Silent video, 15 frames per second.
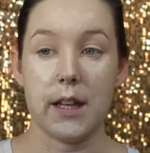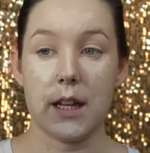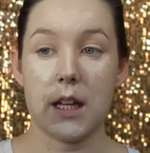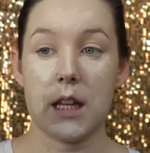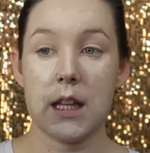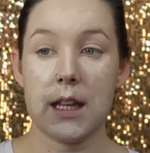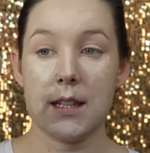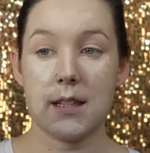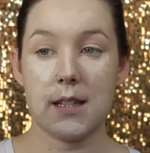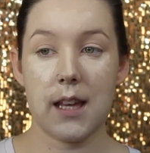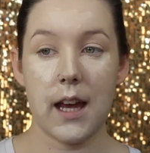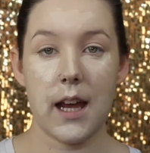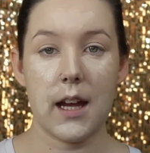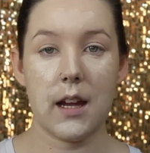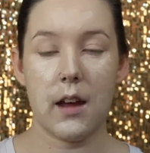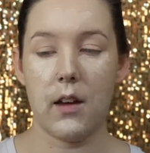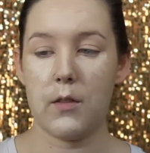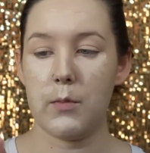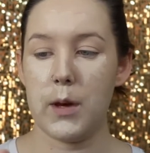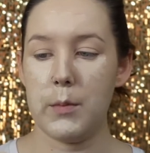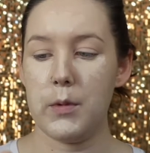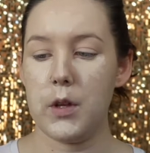clean side of
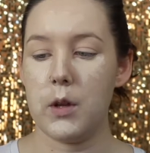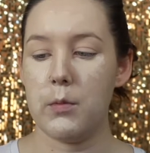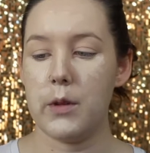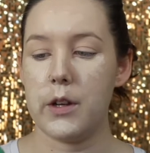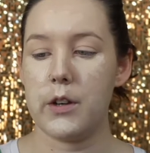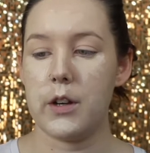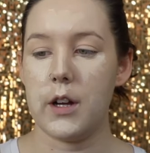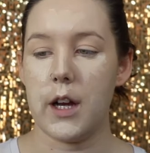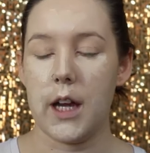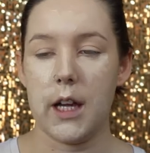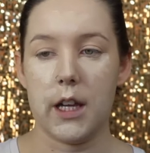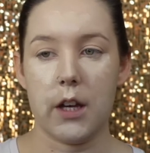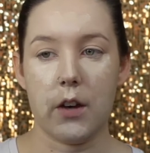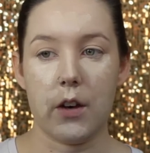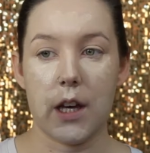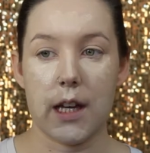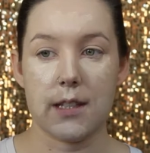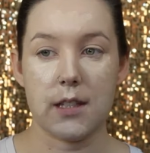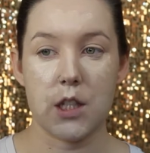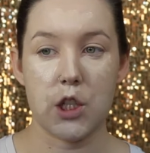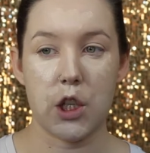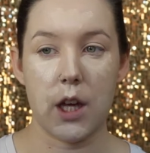my Beauty Blender. I know I
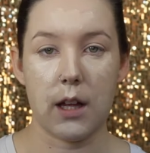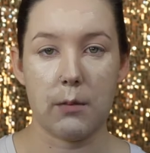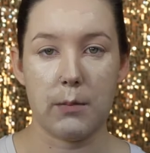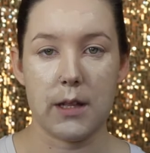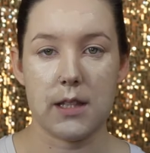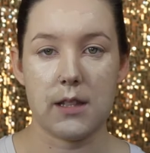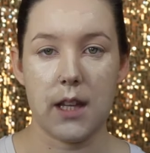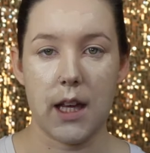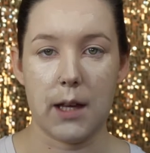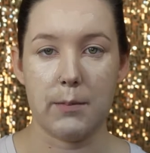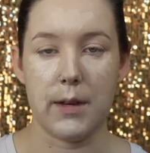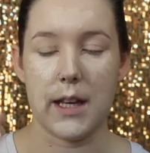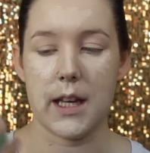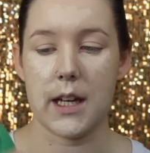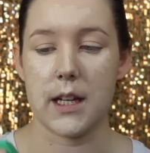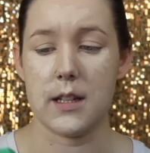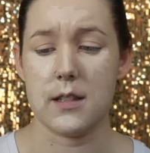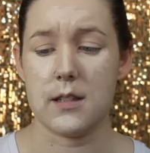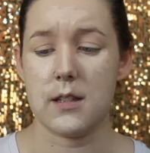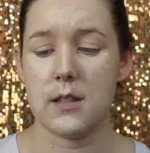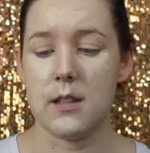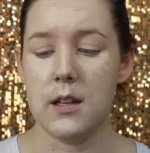have the chunk missing
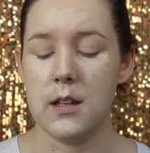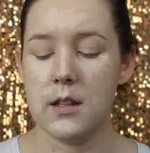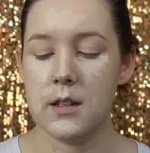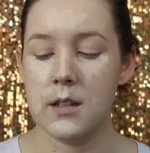because